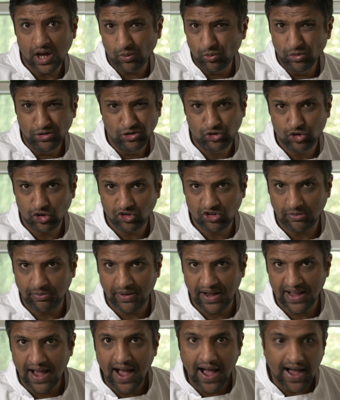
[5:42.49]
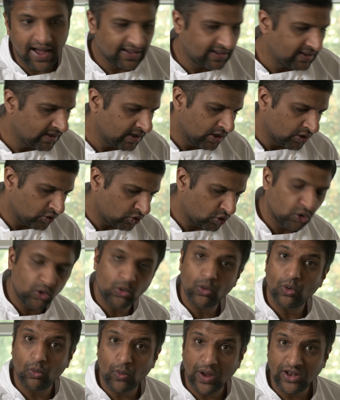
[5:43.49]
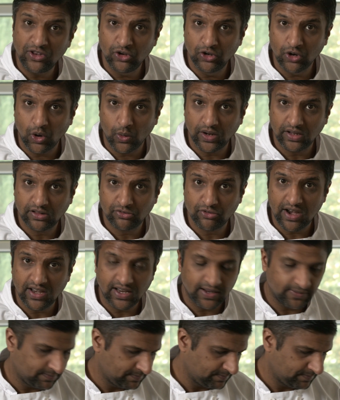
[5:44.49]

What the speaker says: and we'll judge it by eye to when you know it's ready.